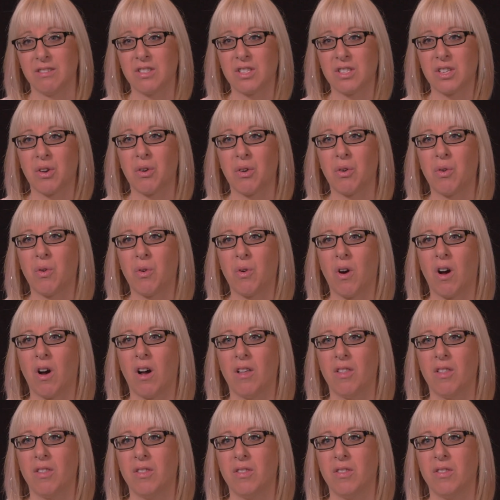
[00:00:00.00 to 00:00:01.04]
So
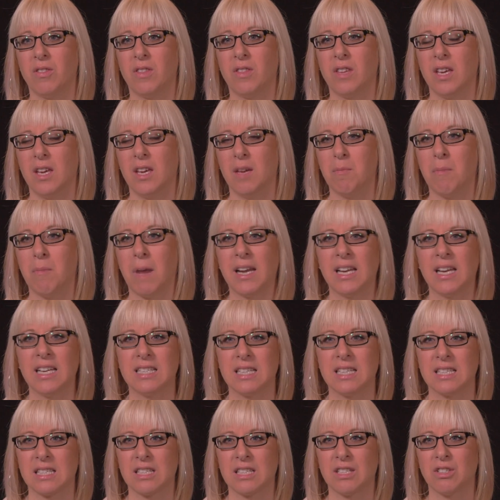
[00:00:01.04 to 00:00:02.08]
the money
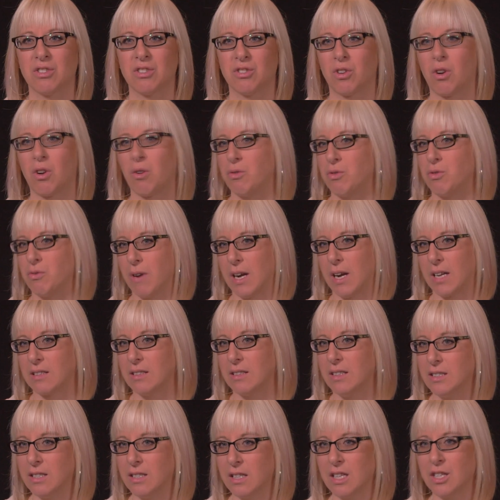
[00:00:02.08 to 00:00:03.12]
doesn't go
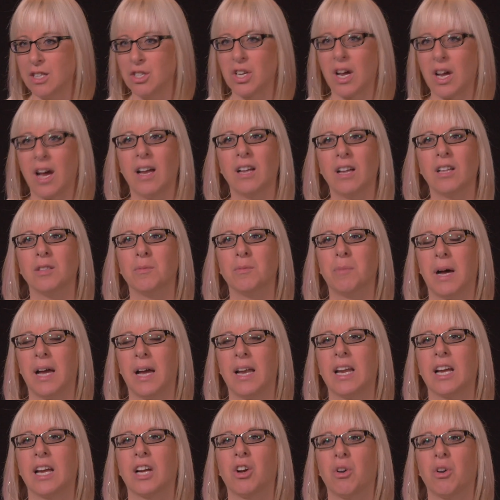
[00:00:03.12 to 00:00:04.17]
directly to the child,
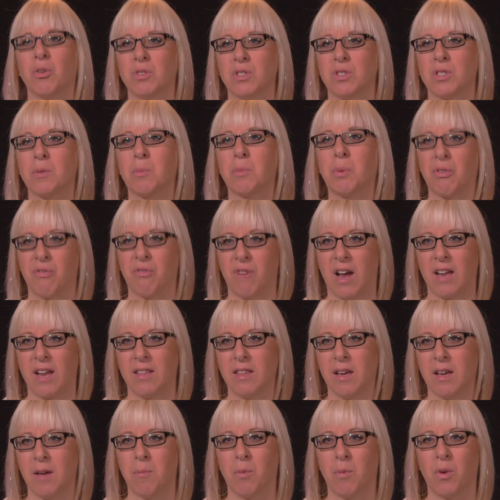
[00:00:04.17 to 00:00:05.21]
but it goes to provide
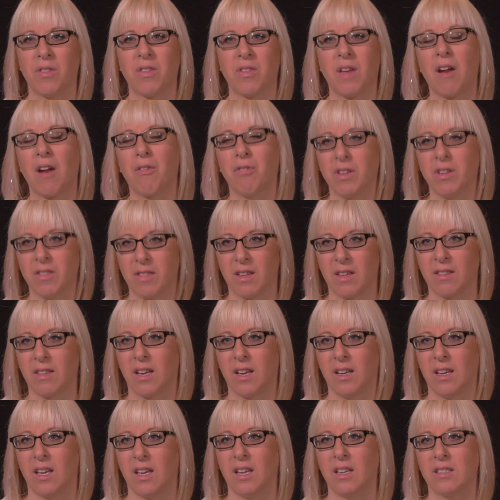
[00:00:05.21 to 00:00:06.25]
them with everything
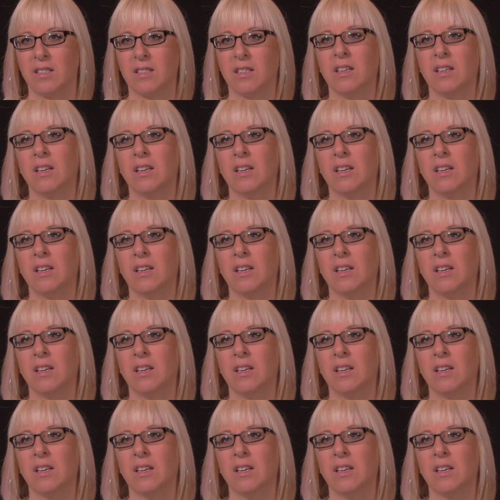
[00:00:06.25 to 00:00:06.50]
they need